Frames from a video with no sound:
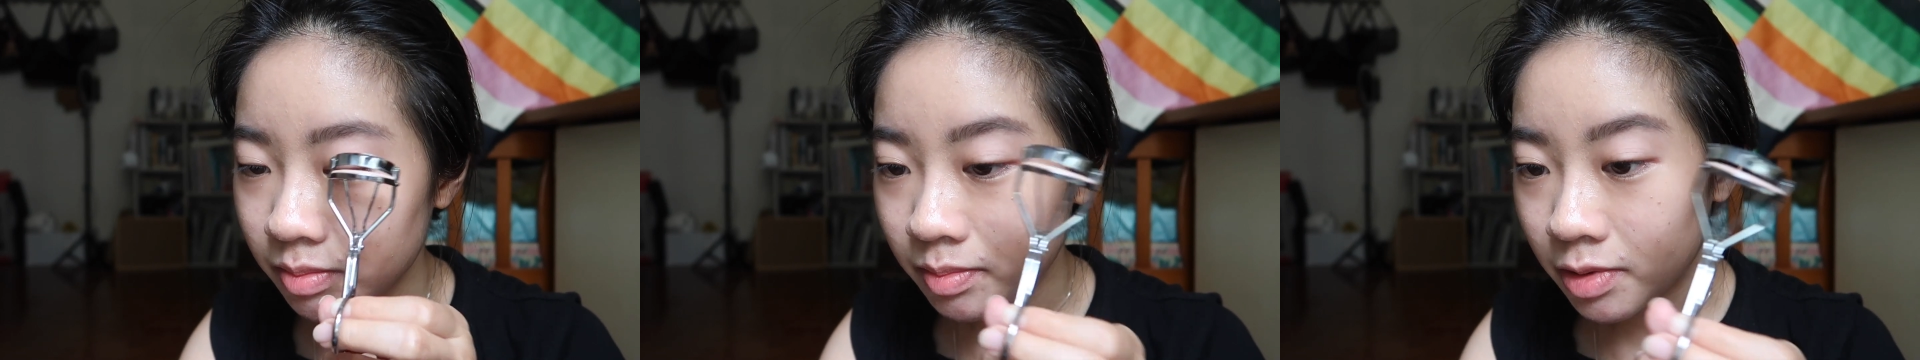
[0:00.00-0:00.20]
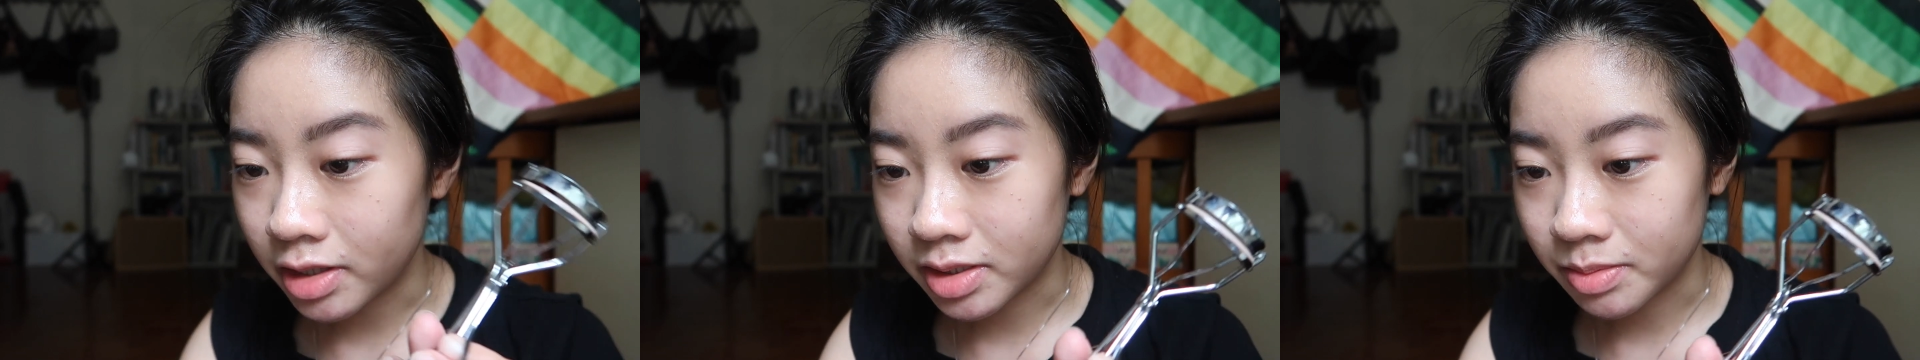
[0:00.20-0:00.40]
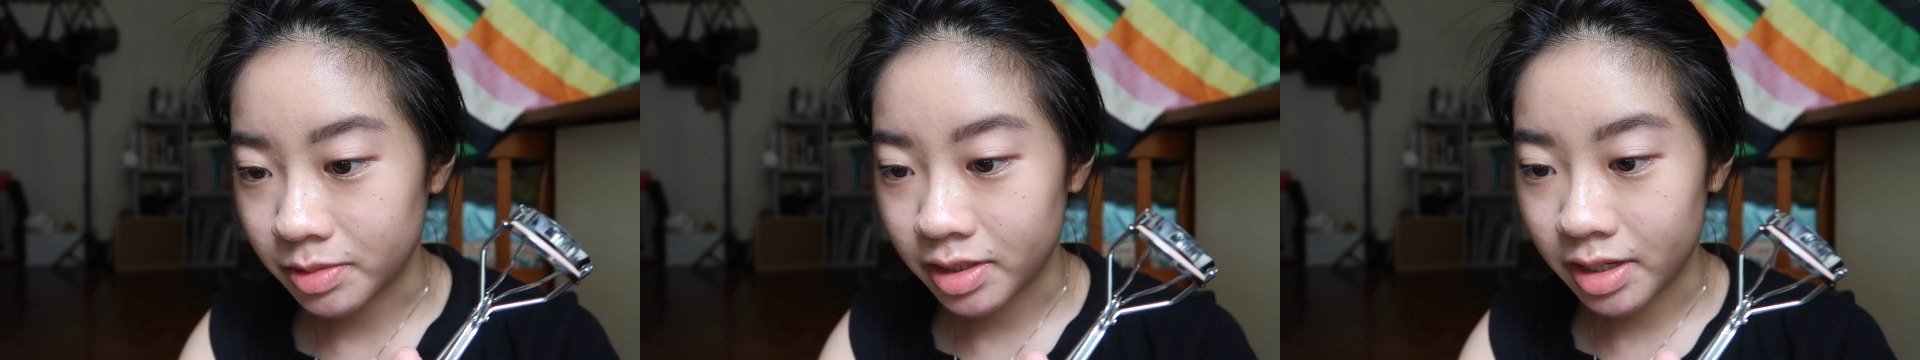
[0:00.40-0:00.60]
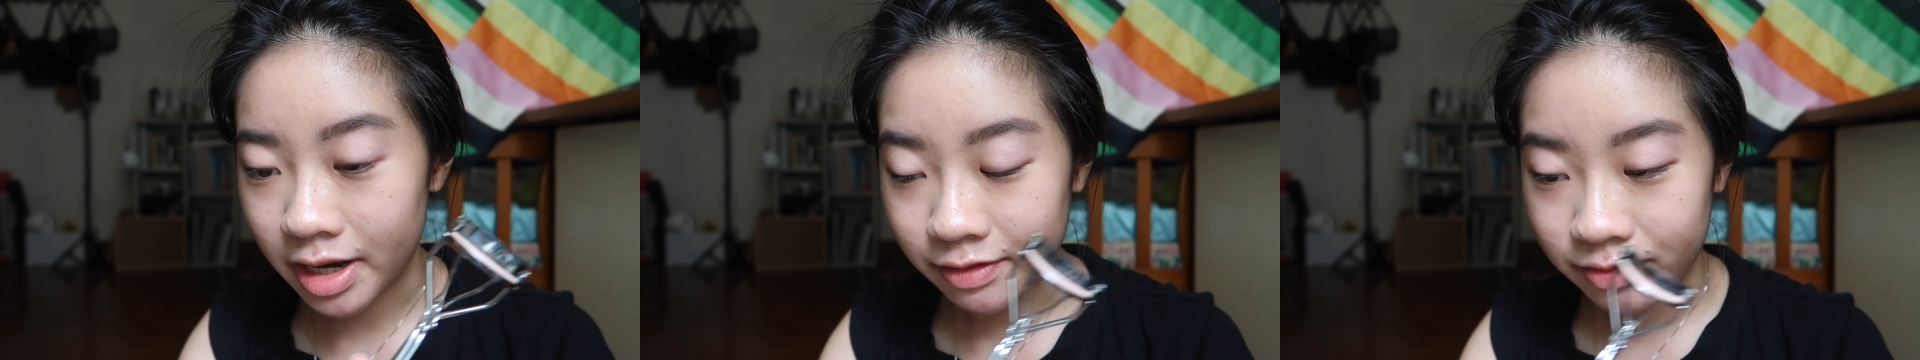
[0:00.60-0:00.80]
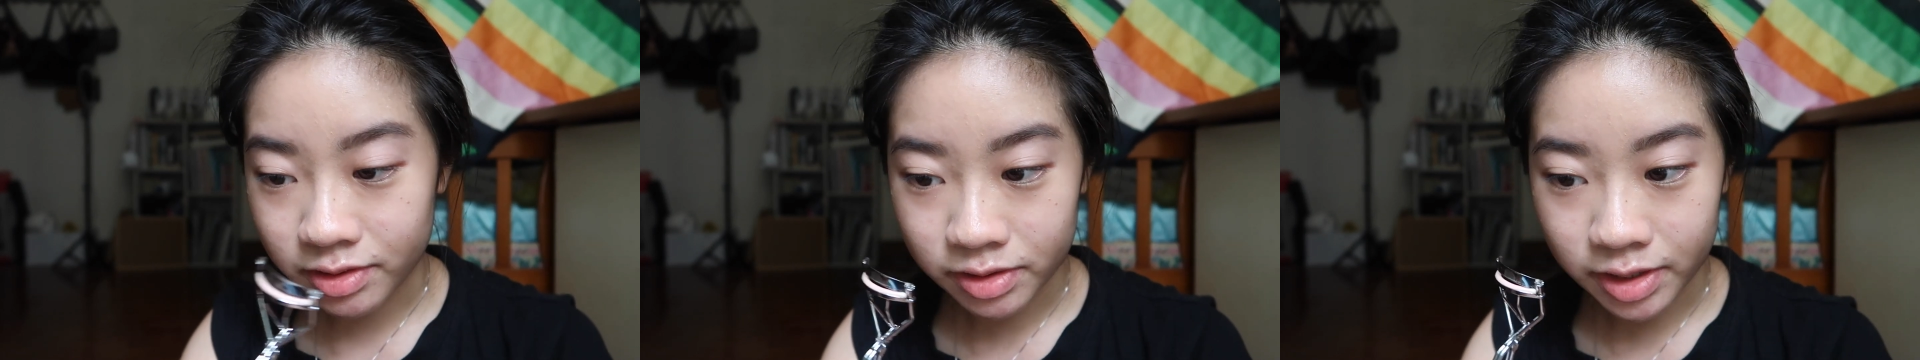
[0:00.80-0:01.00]
possibly
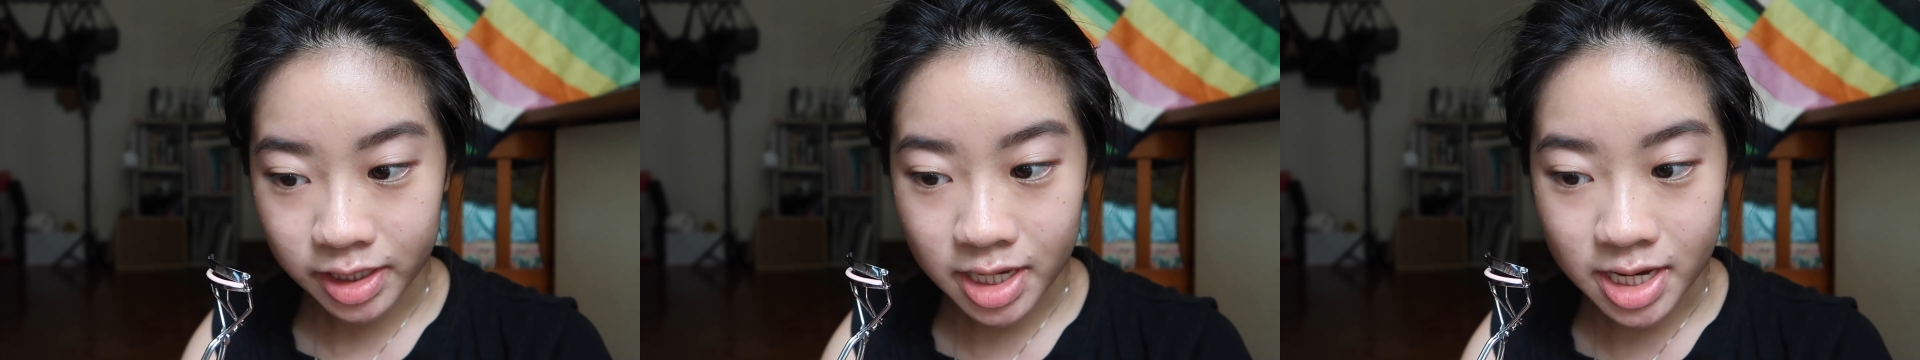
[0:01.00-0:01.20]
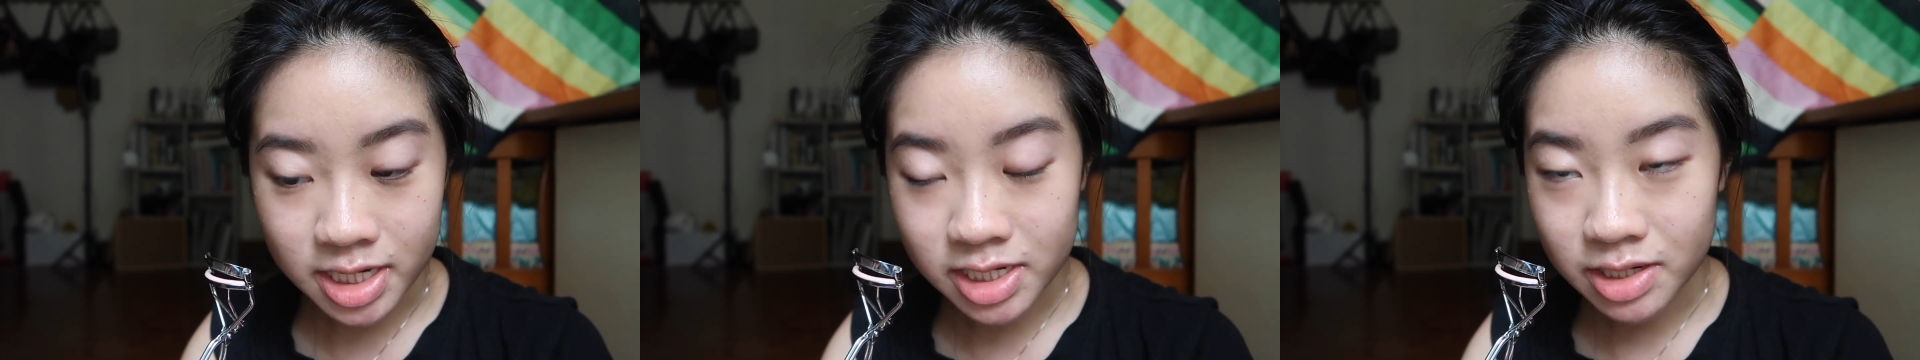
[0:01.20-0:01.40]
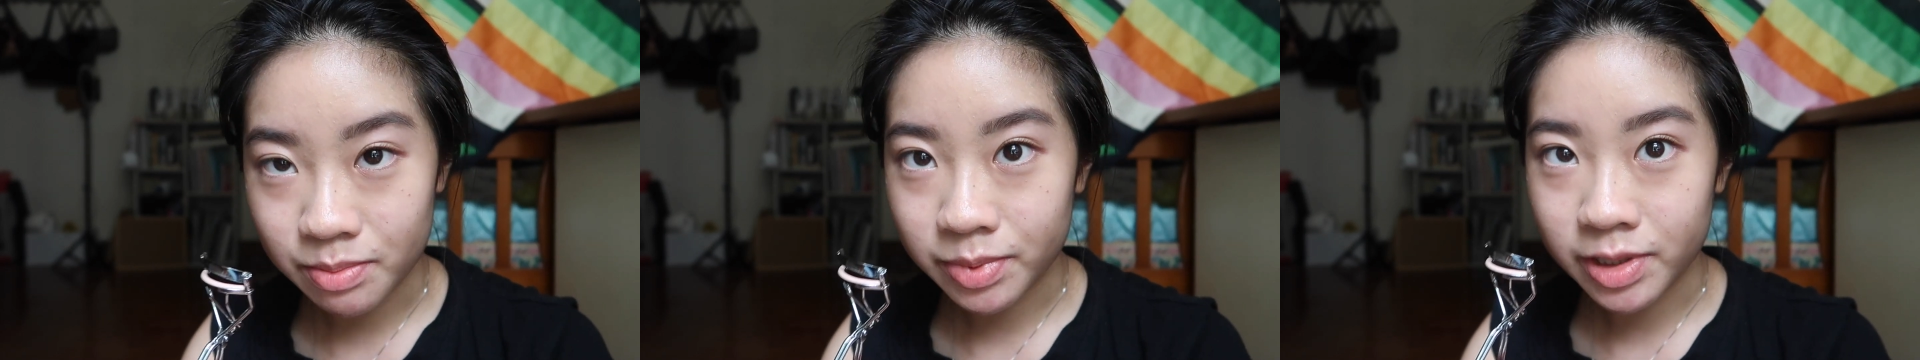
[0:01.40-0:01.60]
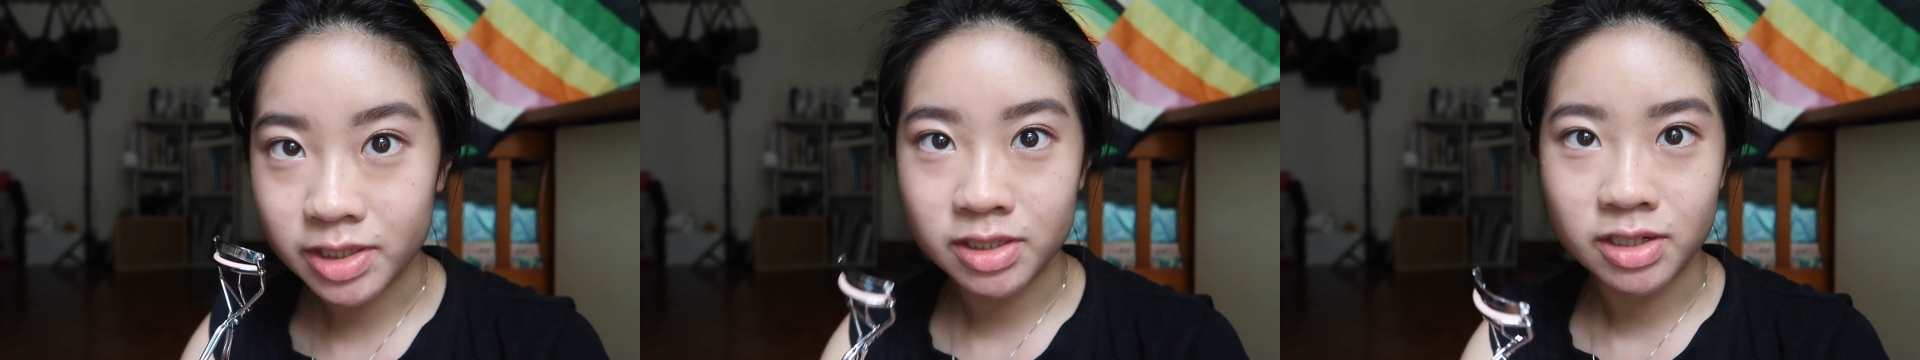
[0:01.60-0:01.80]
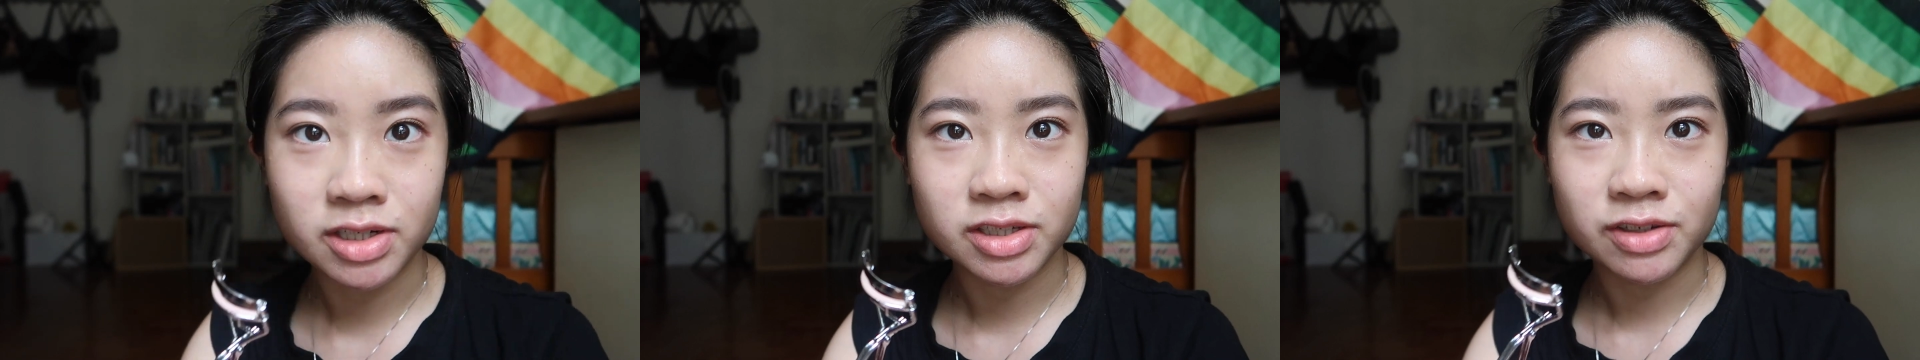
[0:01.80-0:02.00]
after like 18
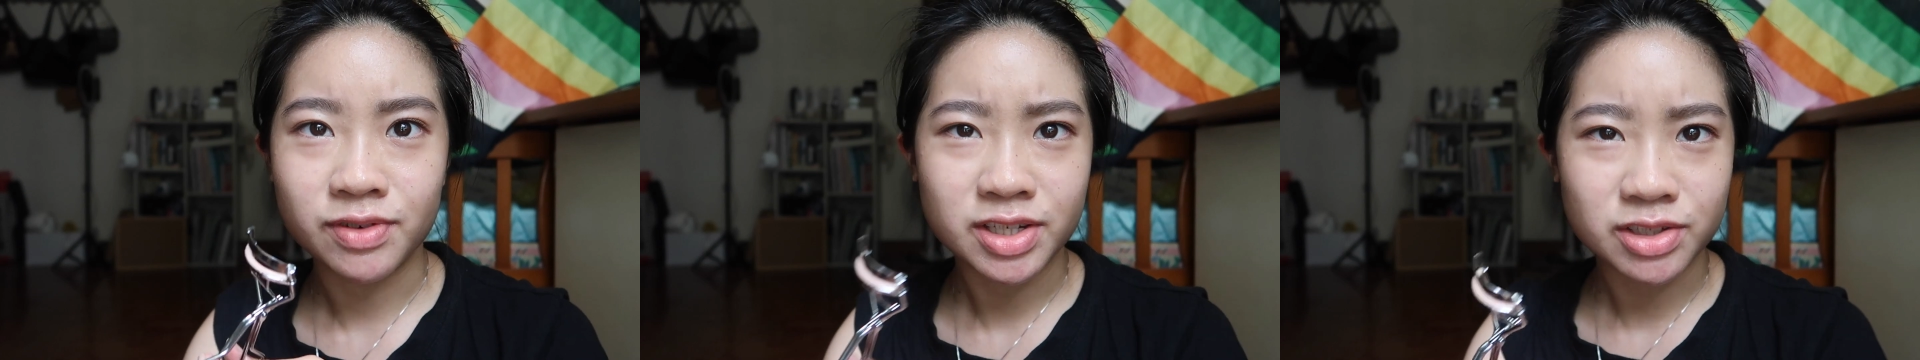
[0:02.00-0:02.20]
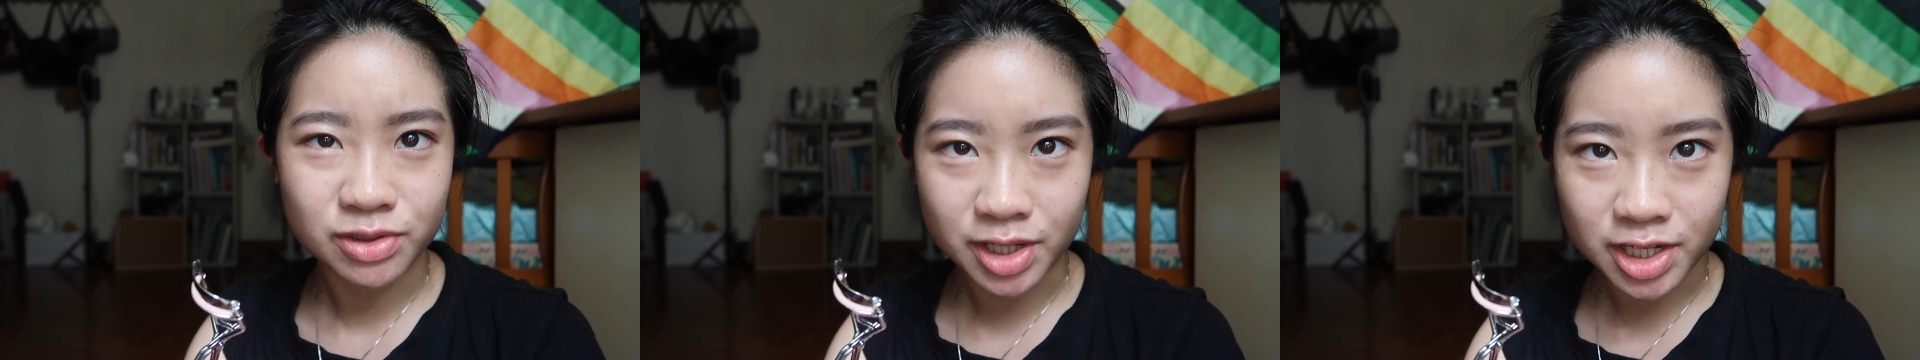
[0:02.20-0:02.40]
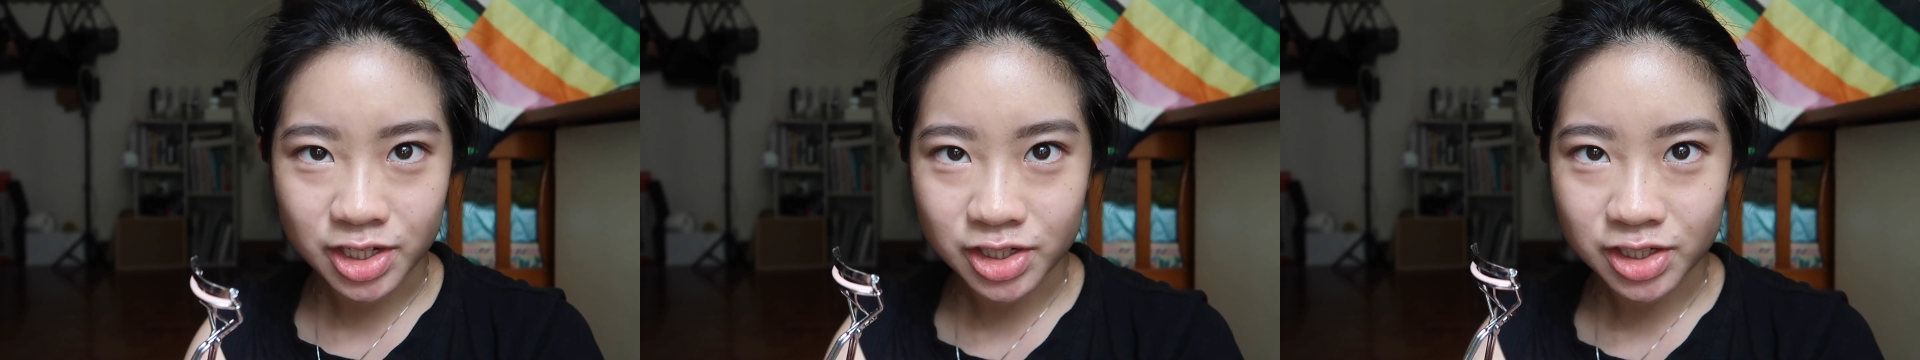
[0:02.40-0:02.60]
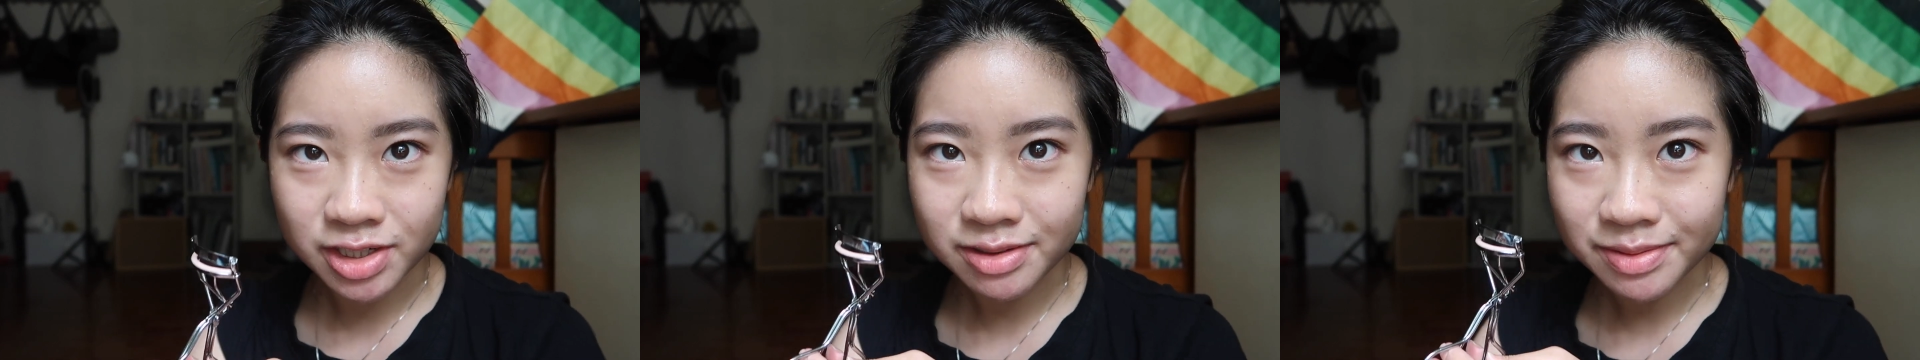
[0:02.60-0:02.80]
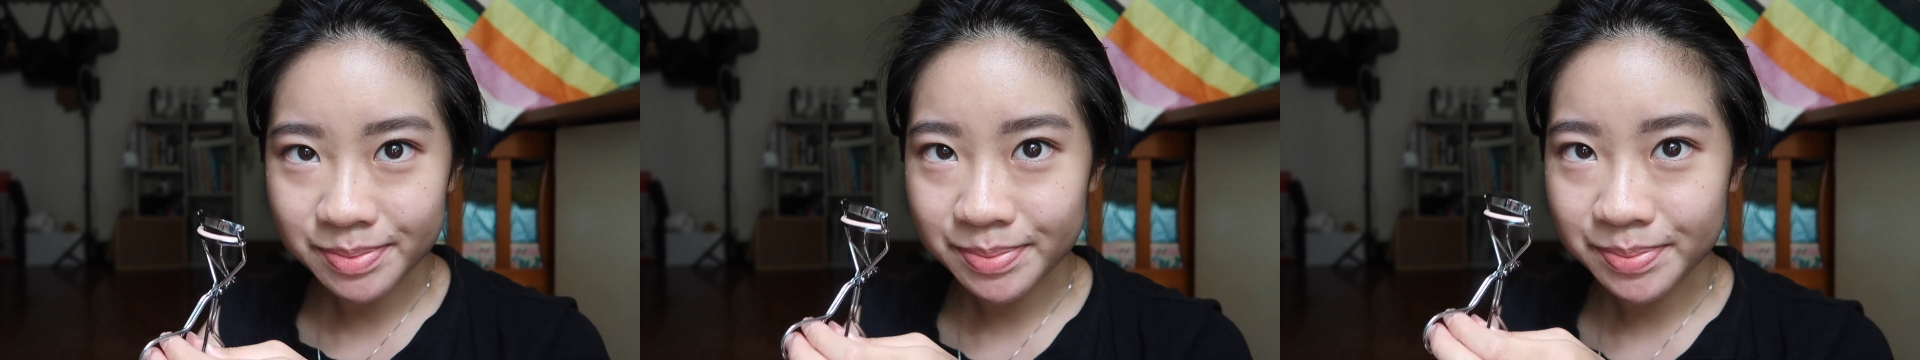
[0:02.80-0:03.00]
plus years of education.